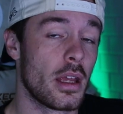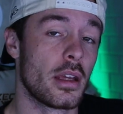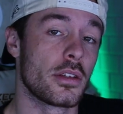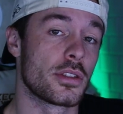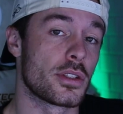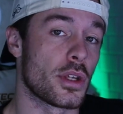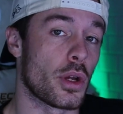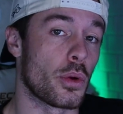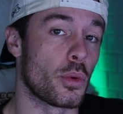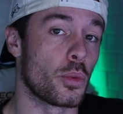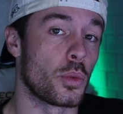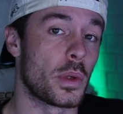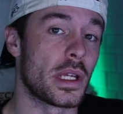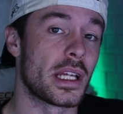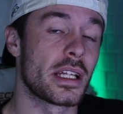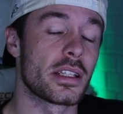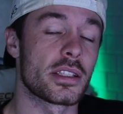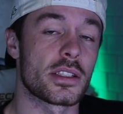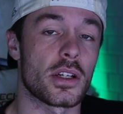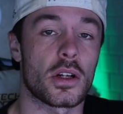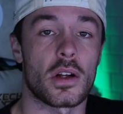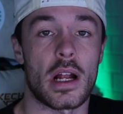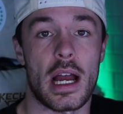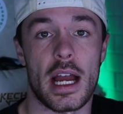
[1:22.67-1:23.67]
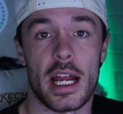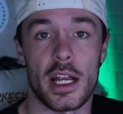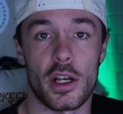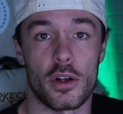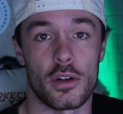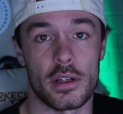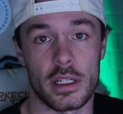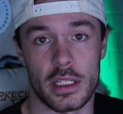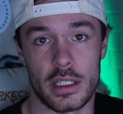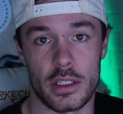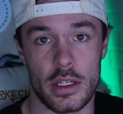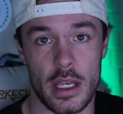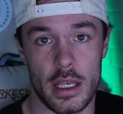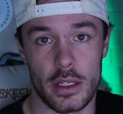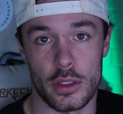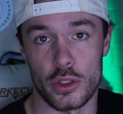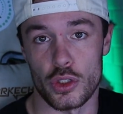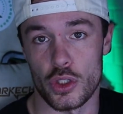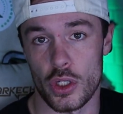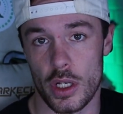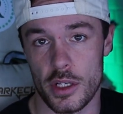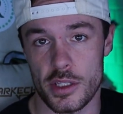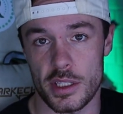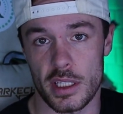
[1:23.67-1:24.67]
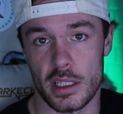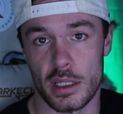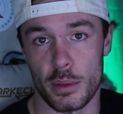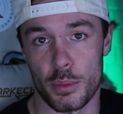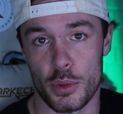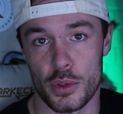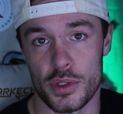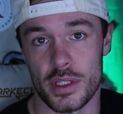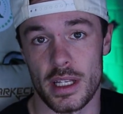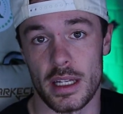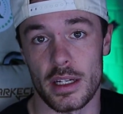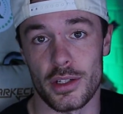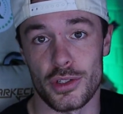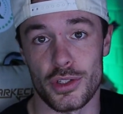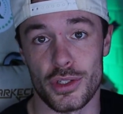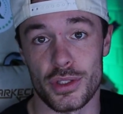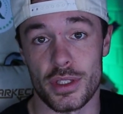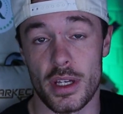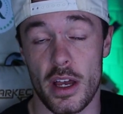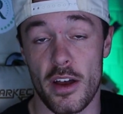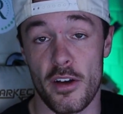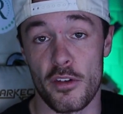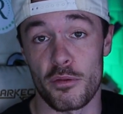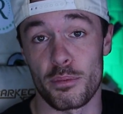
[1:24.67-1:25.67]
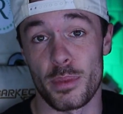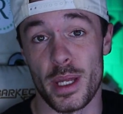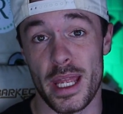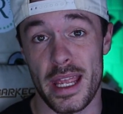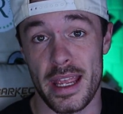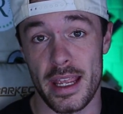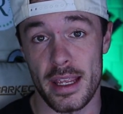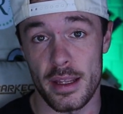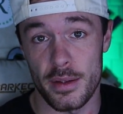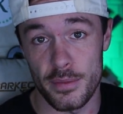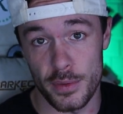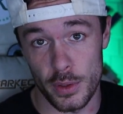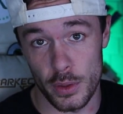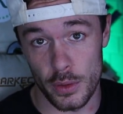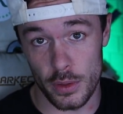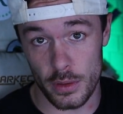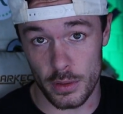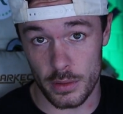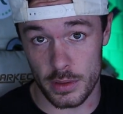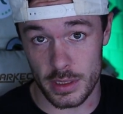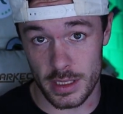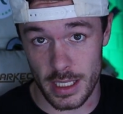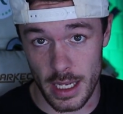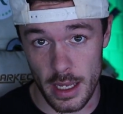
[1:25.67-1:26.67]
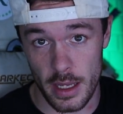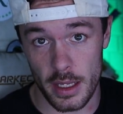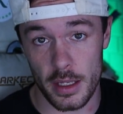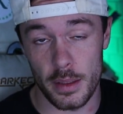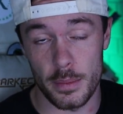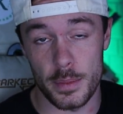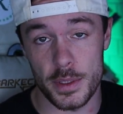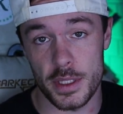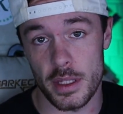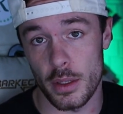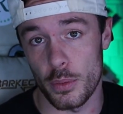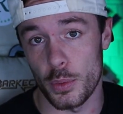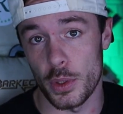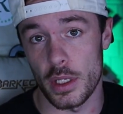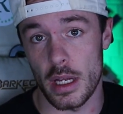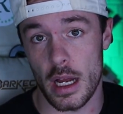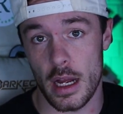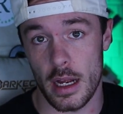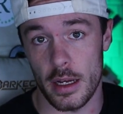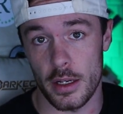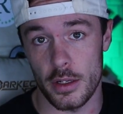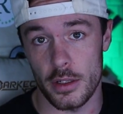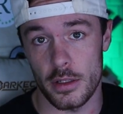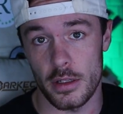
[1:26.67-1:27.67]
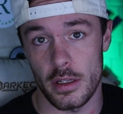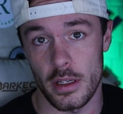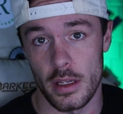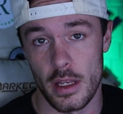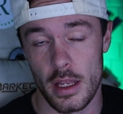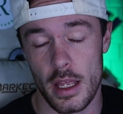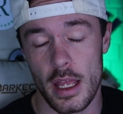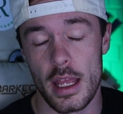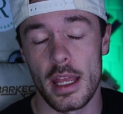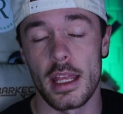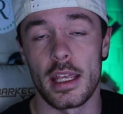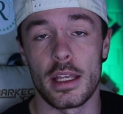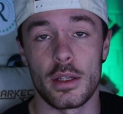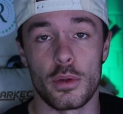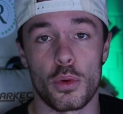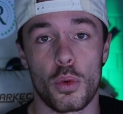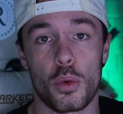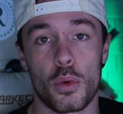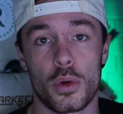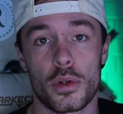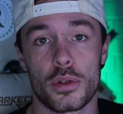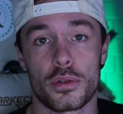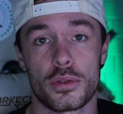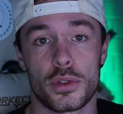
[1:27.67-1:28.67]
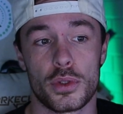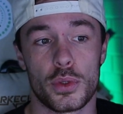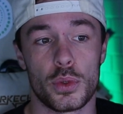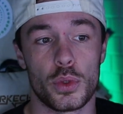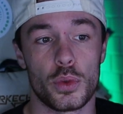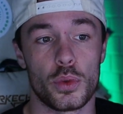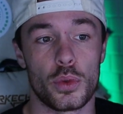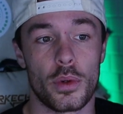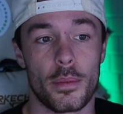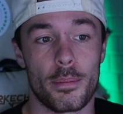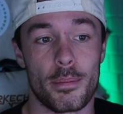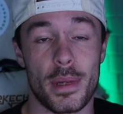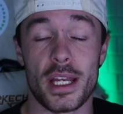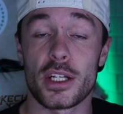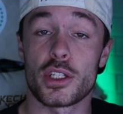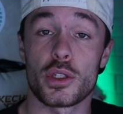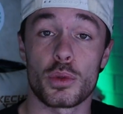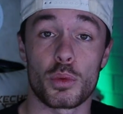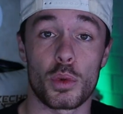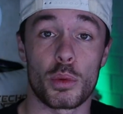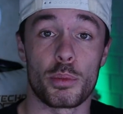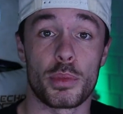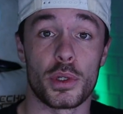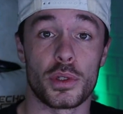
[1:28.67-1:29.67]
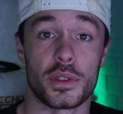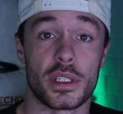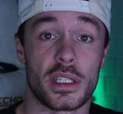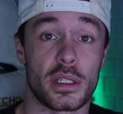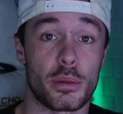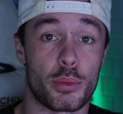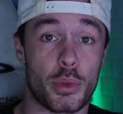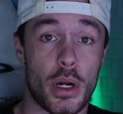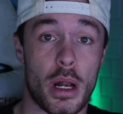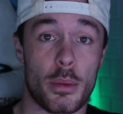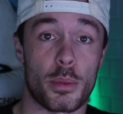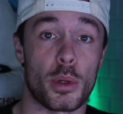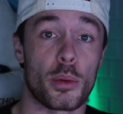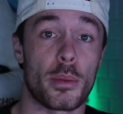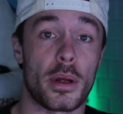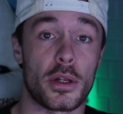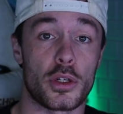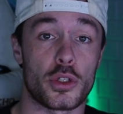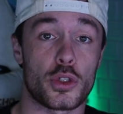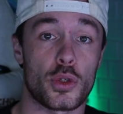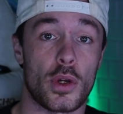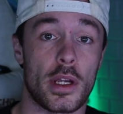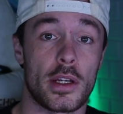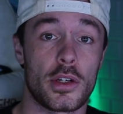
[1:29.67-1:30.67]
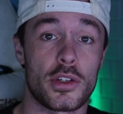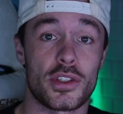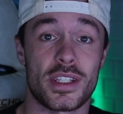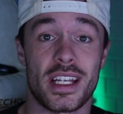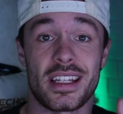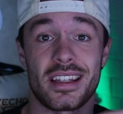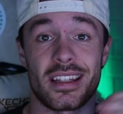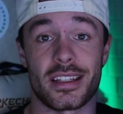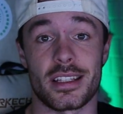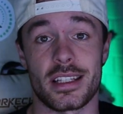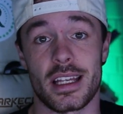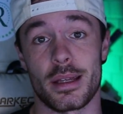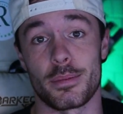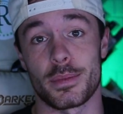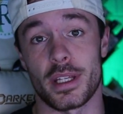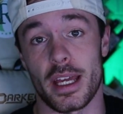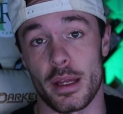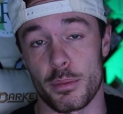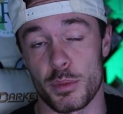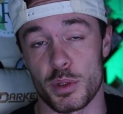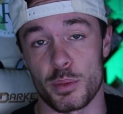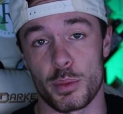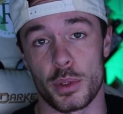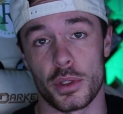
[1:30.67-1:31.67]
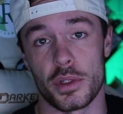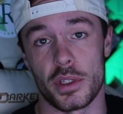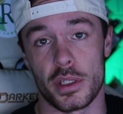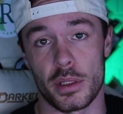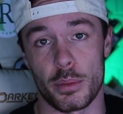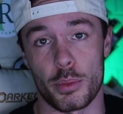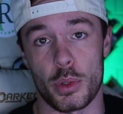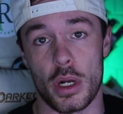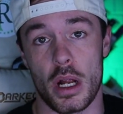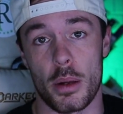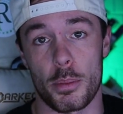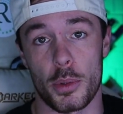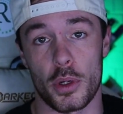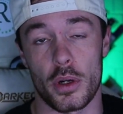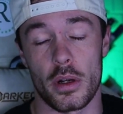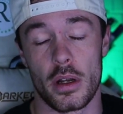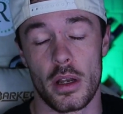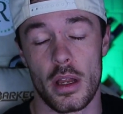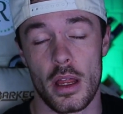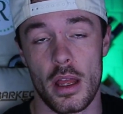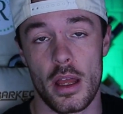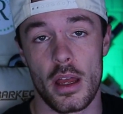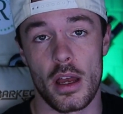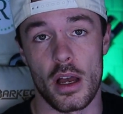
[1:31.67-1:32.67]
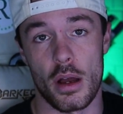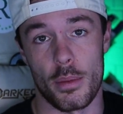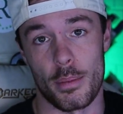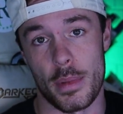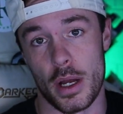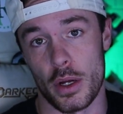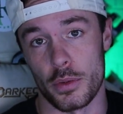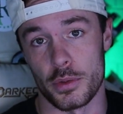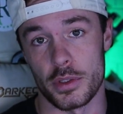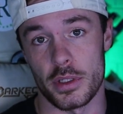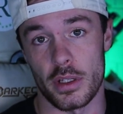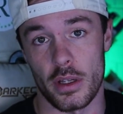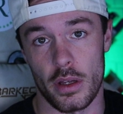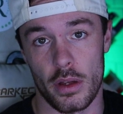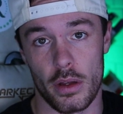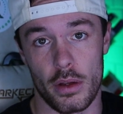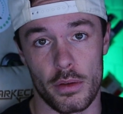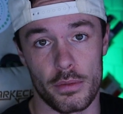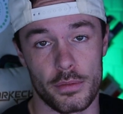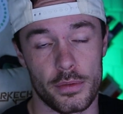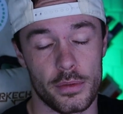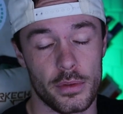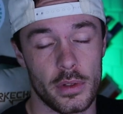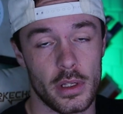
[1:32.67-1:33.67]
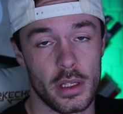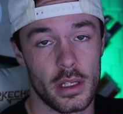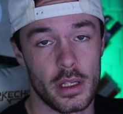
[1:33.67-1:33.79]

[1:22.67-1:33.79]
So we can start hiring and adjusting the percentages of behavioral types that we hire in order to make sure we're building the proper amount of trainers at the same time as building the proper amount of